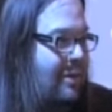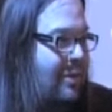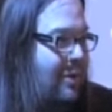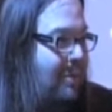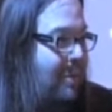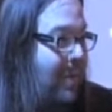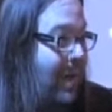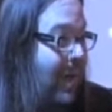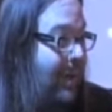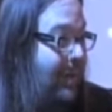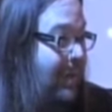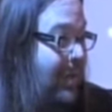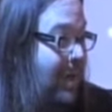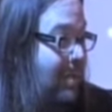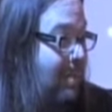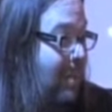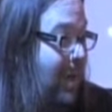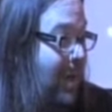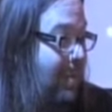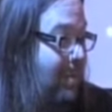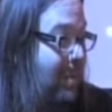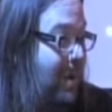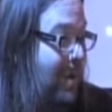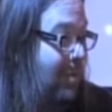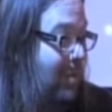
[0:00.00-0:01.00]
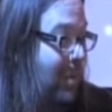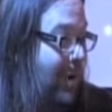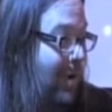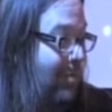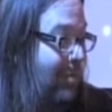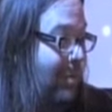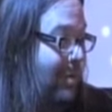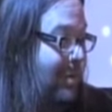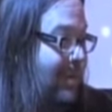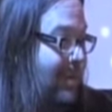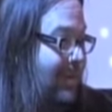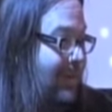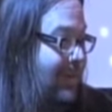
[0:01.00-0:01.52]
Too bad that he made me a
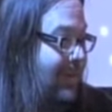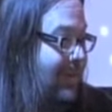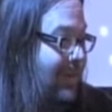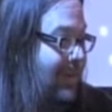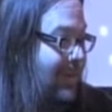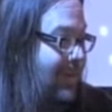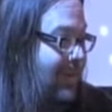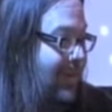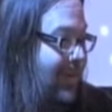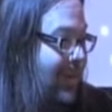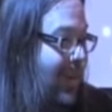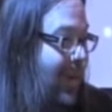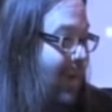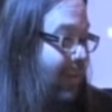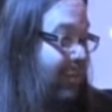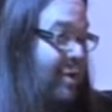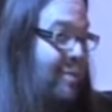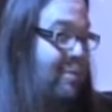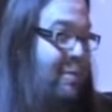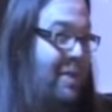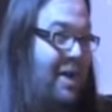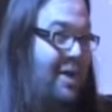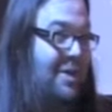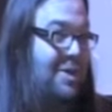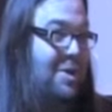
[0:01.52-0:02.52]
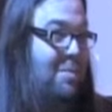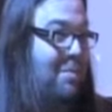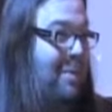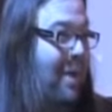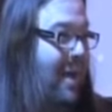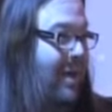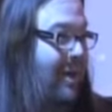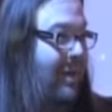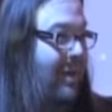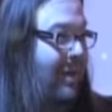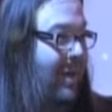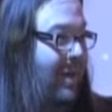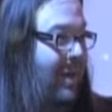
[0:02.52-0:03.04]
reverend. For me as a
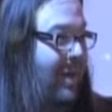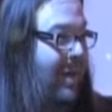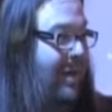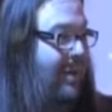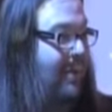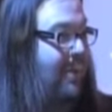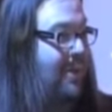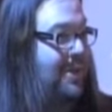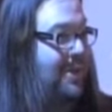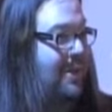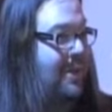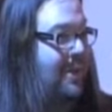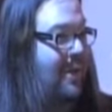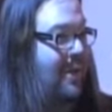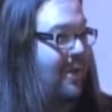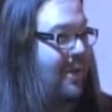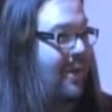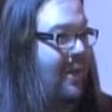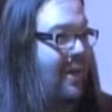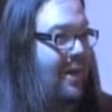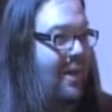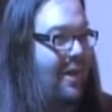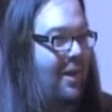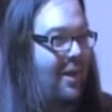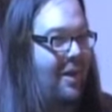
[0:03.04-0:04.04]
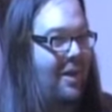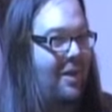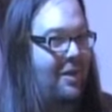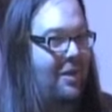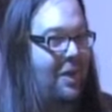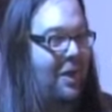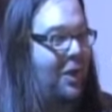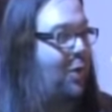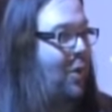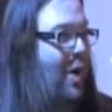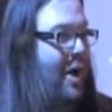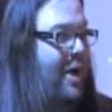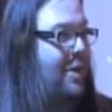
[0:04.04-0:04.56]
metalhead, it was a
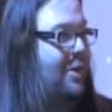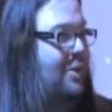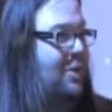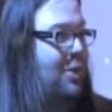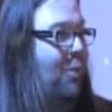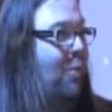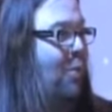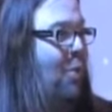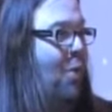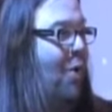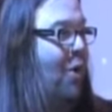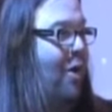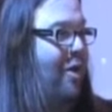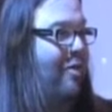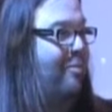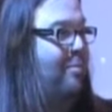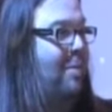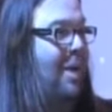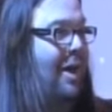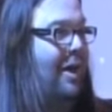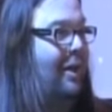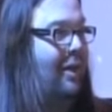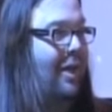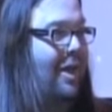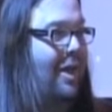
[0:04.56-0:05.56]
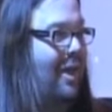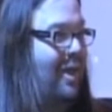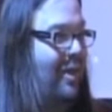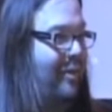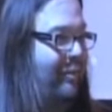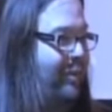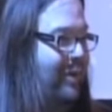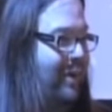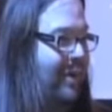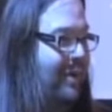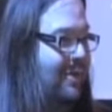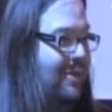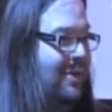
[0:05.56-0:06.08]
the greatest award of my
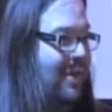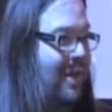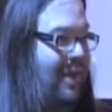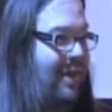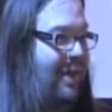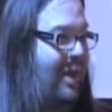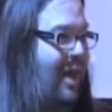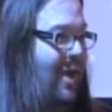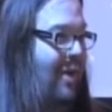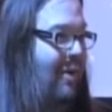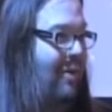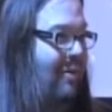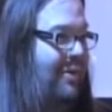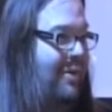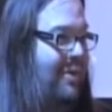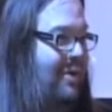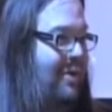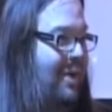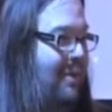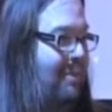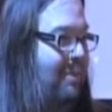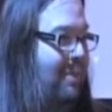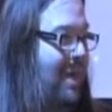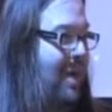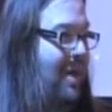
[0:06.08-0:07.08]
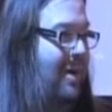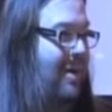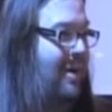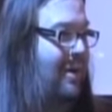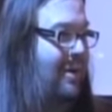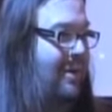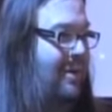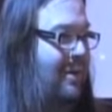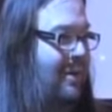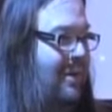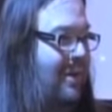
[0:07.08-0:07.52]
life. It was like, how do you get better?